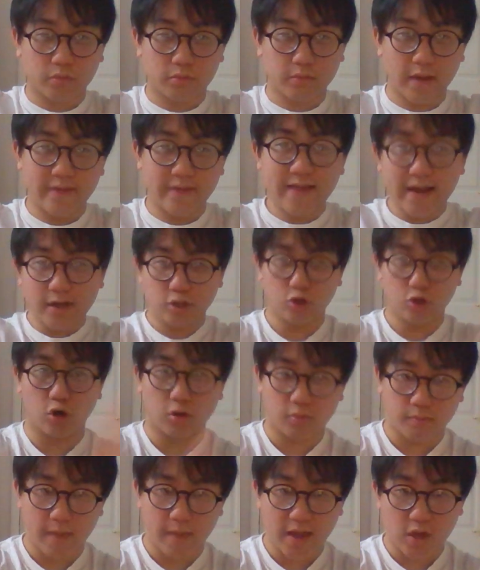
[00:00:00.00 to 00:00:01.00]
And that does
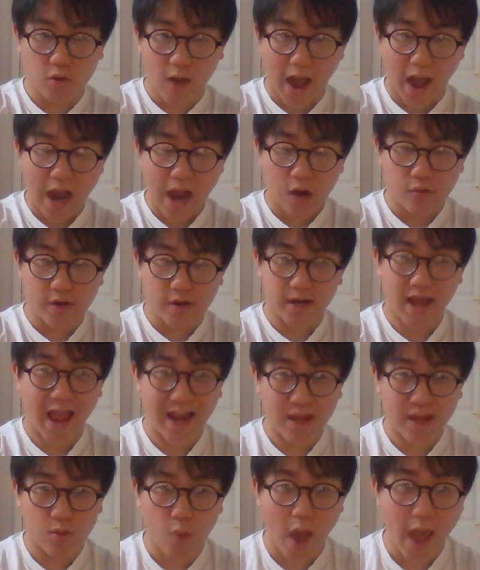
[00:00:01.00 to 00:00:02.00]
not make you angry in
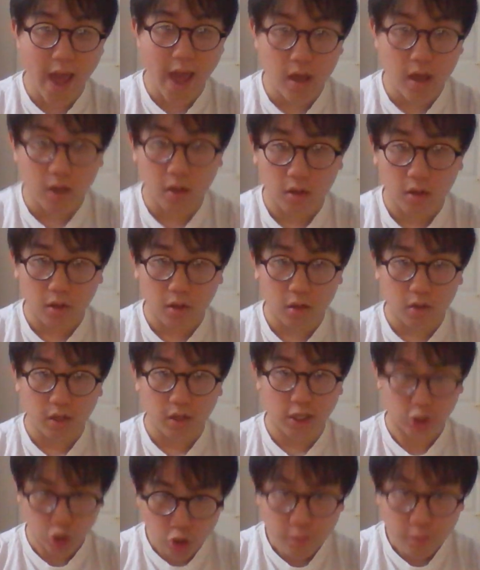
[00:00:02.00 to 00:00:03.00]
any way.
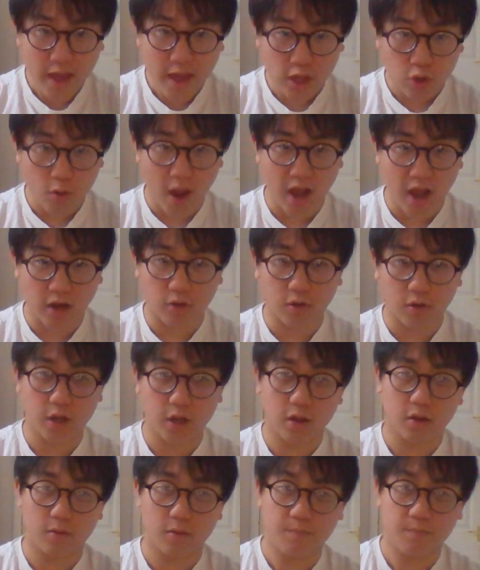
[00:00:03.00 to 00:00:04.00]
It should make you angry.
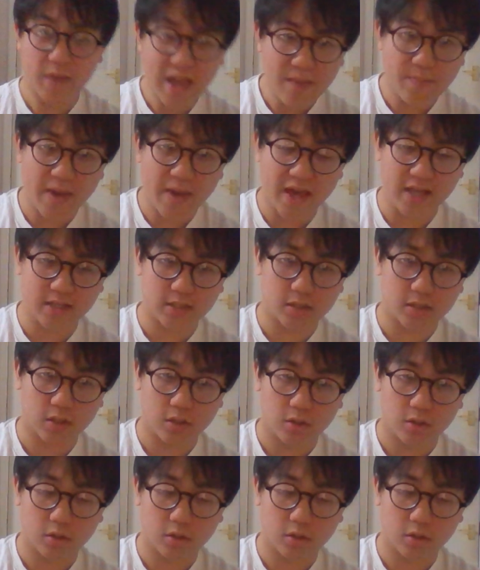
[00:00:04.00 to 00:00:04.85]
Be pissed.